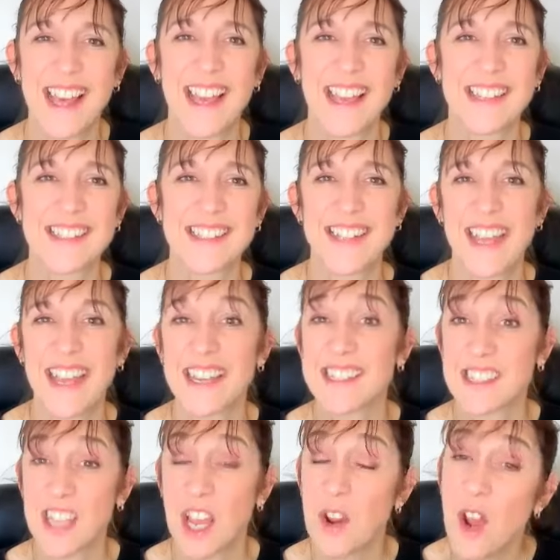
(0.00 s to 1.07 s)
Thanks, Nick.
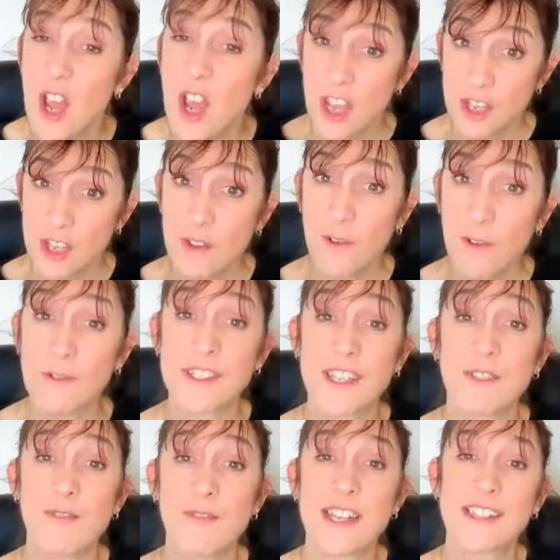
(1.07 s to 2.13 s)
So you've
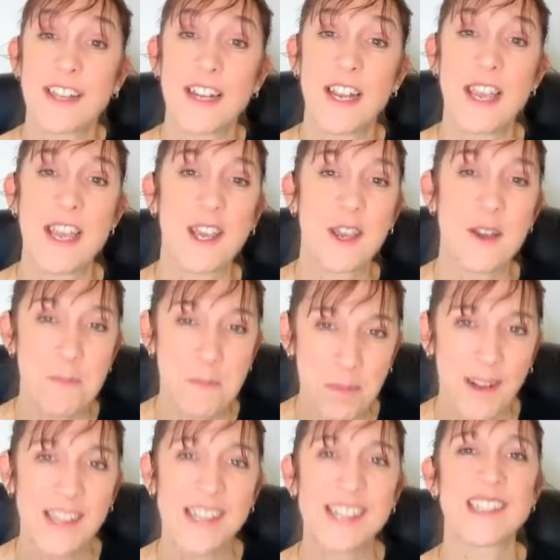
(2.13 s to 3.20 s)
obviously recently
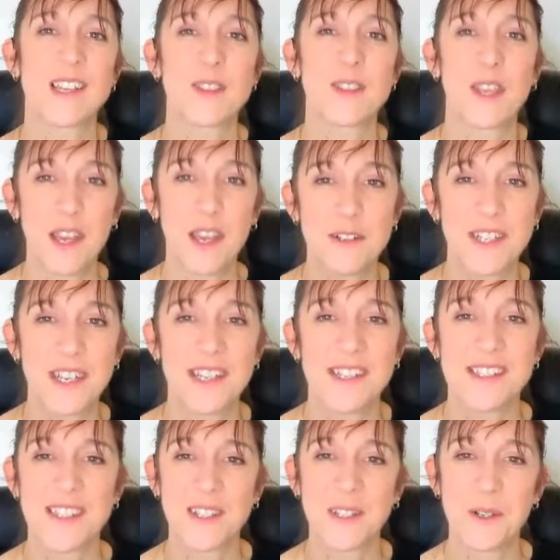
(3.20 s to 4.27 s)
completed the Coaching in
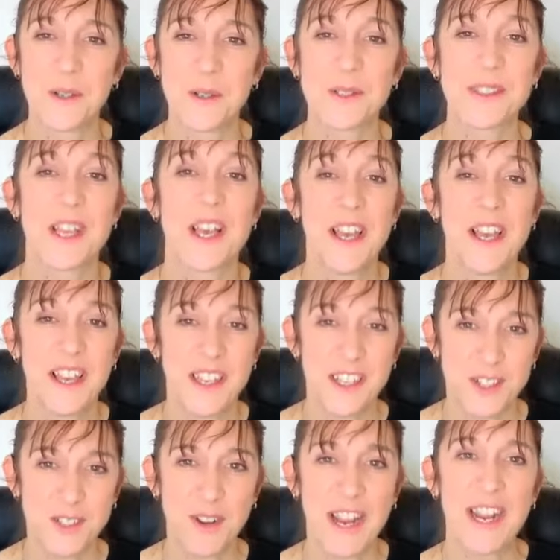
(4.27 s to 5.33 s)
Schools
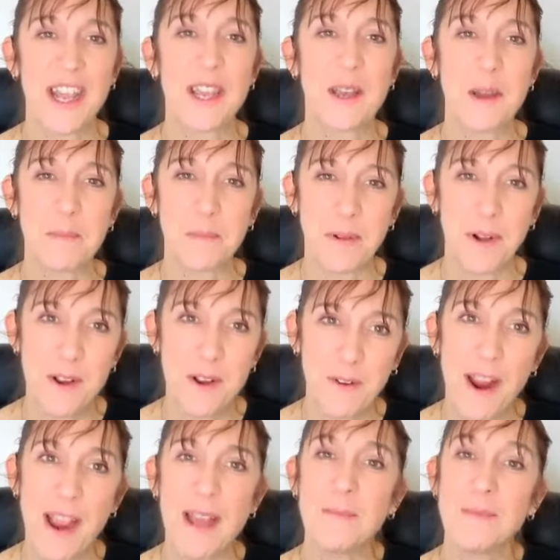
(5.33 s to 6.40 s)
training
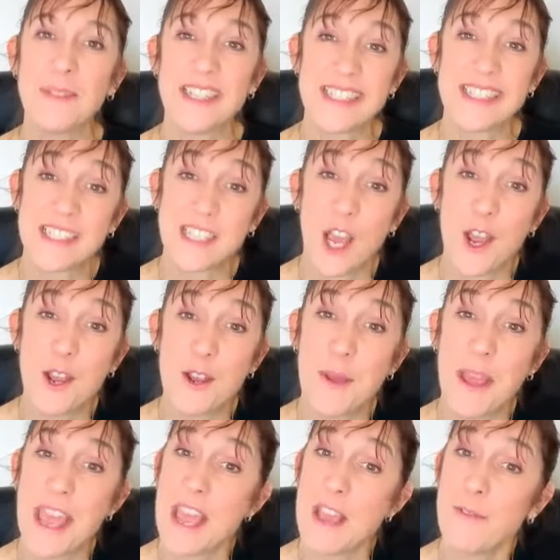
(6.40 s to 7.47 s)
program. So
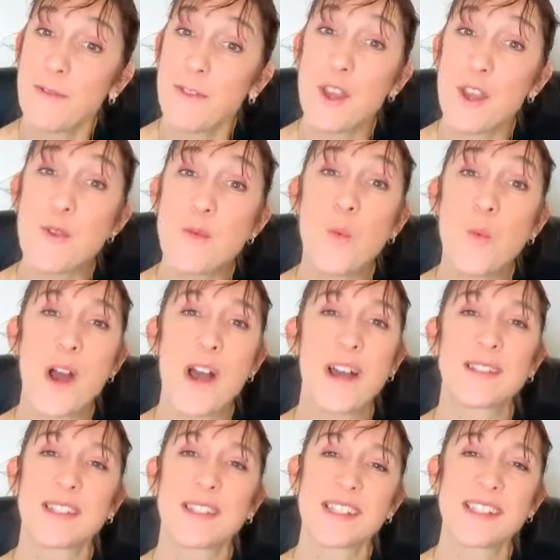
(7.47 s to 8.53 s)
if you were
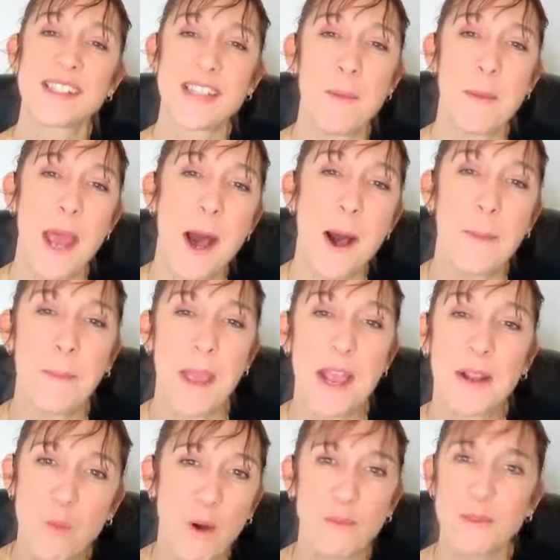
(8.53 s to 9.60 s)
to sum it up,
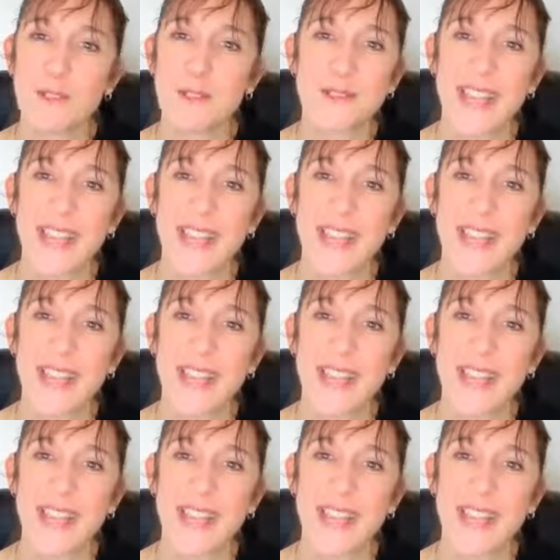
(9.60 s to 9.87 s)
what would you